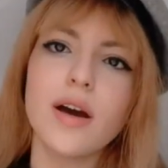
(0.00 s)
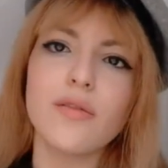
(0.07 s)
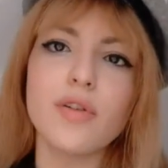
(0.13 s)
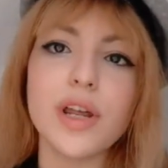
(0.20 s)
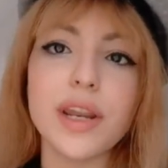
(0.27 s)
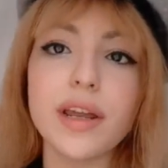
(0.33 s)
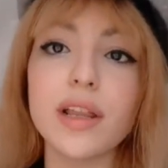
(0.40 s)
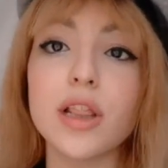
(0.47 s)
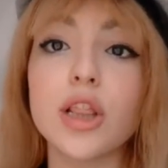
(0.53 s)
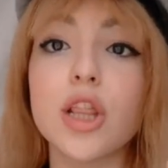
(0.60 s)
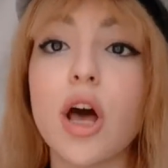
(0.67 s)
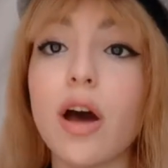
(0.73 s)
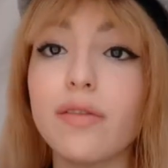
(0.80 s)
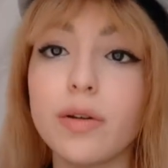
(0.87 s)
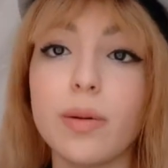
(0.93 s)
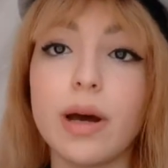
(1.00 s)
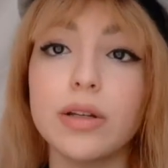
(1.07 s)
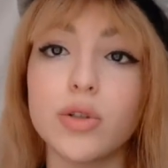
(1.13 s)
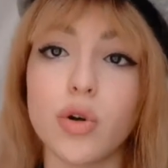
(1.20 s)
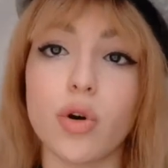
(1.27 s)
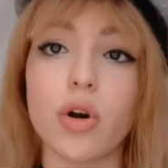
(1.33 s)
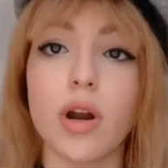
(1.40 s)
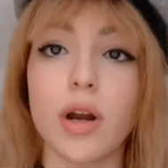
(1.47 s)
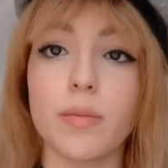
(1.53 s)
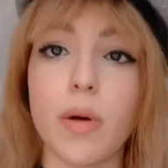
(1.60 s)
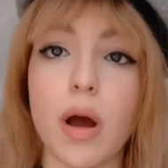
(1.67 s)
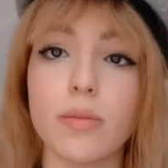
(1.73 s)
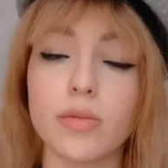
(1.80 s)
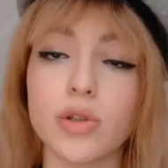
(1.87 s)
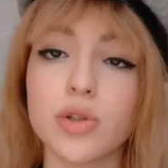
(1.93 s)
What I love about Orhan
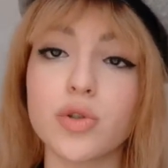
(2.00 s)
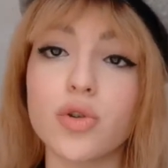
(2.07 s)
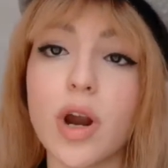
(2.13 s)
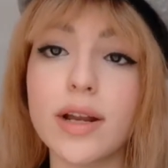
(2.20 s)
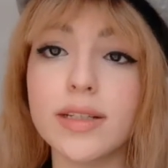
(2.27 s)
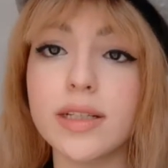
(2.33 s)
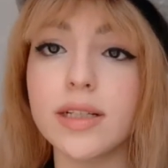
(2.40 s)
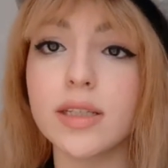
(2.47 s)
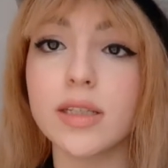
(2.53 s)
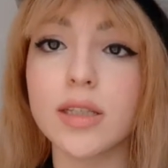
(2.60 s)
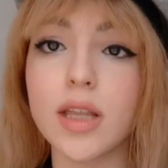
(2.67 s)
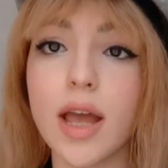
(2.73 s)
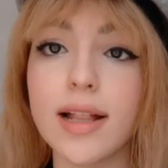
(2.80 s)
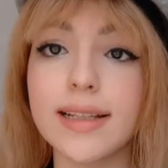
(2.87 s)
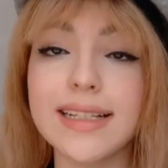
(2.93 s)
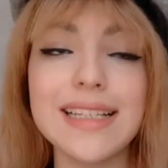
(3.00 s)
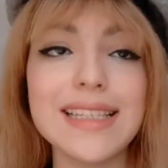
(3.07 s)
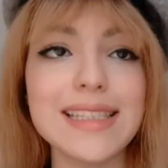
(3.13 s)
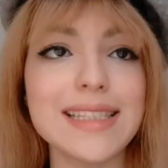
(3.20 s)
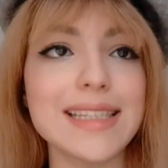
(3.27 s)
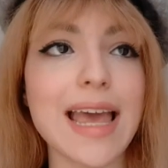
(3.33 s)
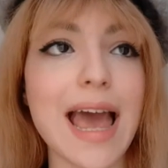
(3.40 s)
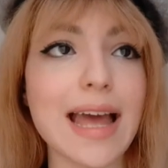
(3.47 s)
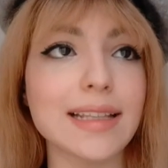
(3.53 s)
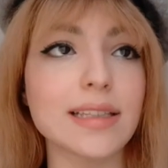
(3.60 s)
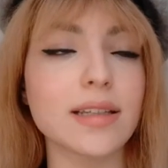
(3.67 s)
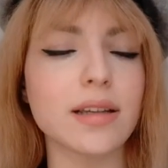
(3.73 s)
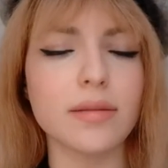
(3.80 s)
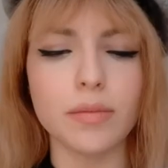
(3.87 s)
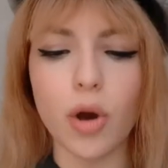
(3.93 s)
Pamuk's writing style is
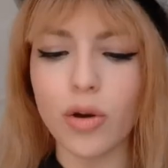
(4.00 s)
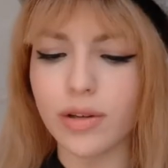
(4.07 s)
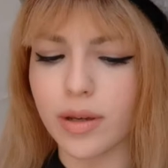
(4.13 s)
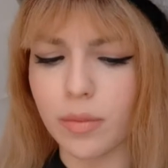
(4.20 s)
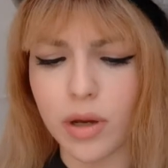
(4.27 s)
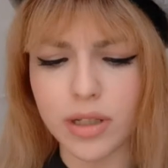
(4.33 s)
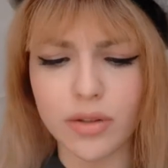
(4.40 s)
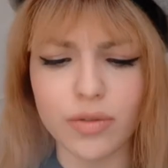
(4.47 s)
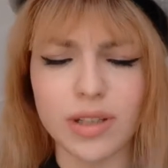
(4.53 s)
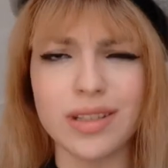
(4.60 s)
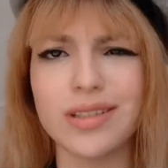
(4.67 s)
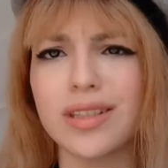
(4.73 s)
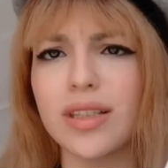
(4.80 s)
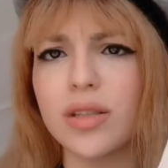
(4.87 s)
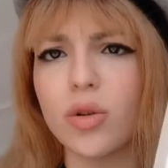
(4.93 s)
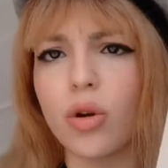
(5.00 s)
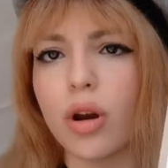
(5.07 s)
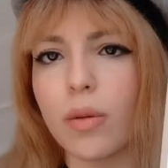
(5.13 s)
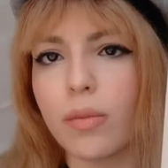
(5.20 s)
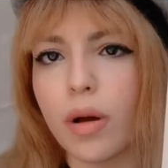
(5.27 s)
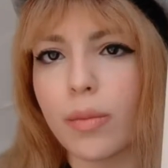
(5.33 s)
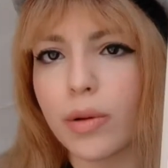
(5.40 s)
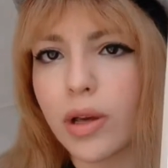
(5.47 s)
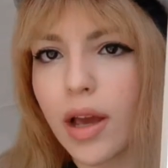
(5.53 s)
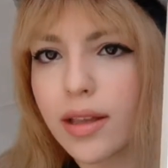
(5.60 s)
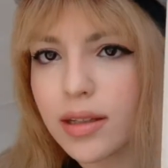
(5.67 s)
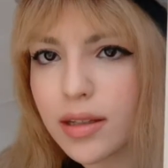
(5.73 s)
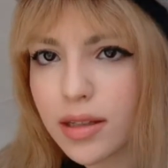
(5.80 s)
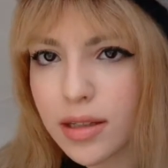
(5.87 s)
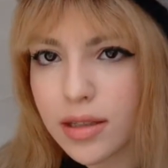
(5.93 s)
that, okay, by the way, this is Orhan Pamuk. I
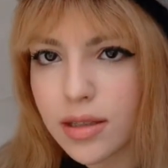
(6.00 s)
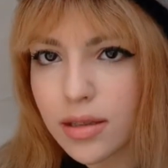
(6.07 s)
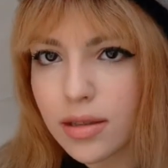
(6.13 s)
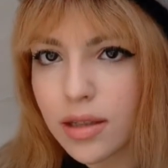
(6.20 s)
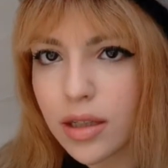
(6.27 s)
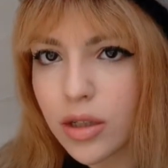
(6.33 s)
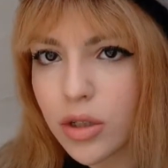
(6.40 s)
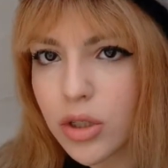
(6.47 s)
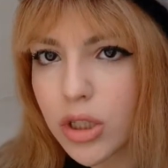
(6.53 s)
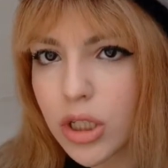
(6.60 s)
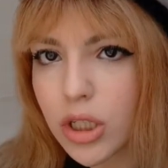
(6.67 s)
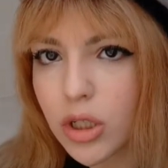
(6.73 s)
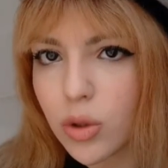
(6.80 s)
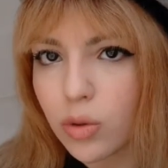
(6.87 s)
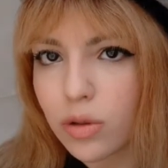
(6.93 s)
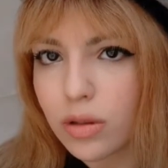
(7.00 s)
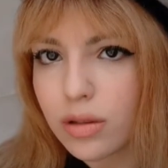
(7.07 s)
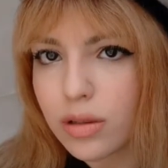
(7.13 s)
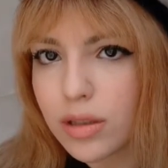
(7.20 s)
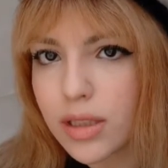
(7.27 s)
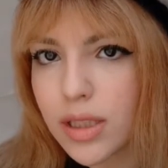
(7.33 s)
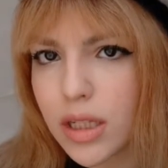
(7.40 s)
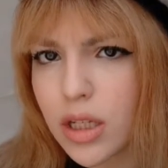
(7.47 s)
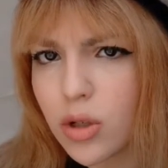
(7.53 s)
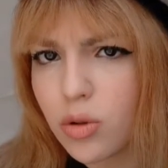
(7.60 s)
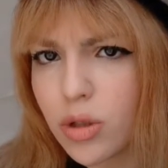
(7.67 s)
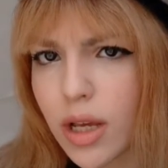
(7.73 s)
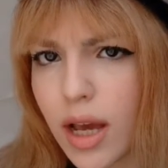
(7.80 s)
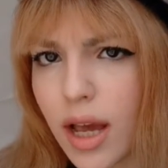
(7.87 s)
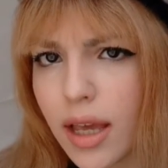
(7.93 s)
think he looks cute. He's a
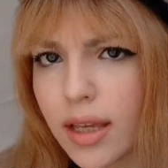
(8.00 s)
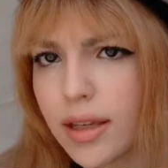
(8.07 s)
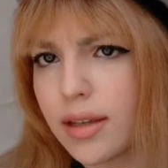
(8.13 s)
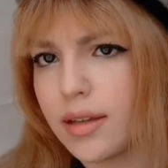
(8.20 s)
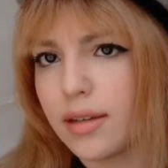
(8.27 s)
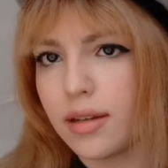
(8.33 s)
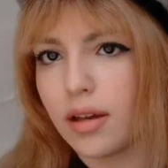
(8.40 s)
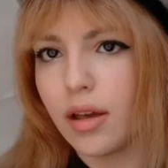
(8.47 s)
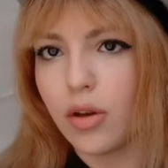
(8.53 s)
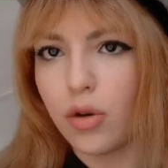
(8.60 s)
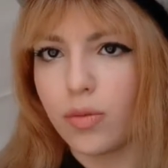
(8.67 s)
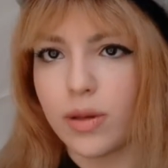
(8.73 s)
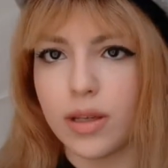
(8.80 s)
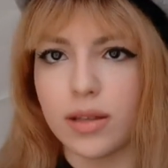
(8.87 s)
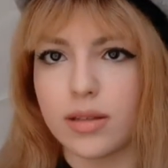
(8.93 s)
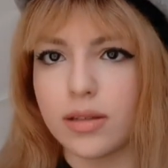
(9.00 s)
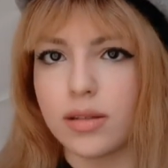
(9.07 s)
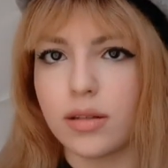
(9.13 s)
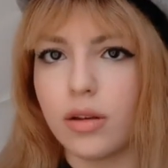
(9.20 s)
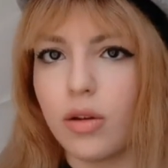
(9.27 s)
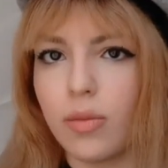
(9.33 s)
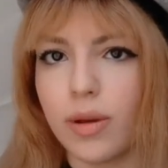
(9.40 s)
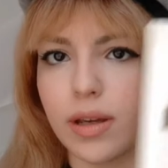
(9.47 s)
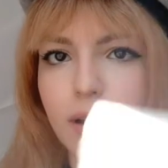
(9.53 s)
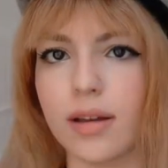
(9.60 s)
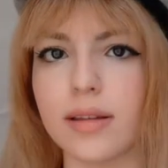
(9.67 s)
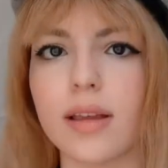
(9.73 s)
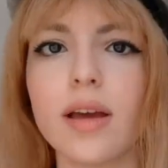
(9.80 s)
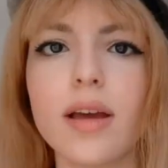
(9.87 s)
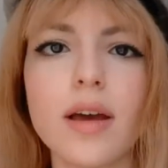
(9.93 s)
cute guy. I hope he is. Oh my
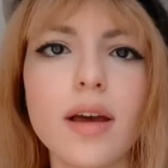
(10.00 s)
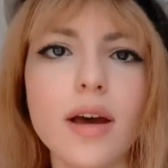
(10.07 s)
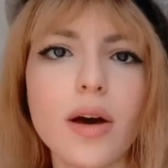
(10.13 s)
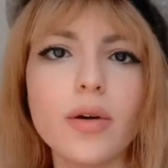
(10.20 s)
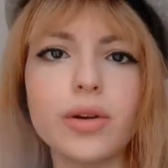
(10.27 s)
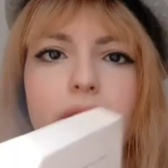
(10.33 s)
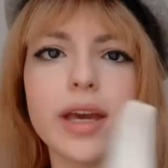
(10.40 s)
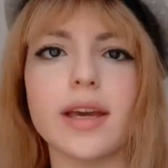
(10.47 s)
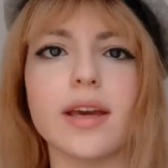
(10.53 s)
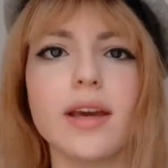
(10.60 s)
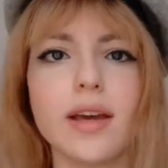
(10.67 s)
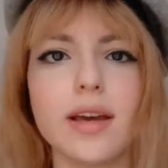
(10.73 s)
God. Okay.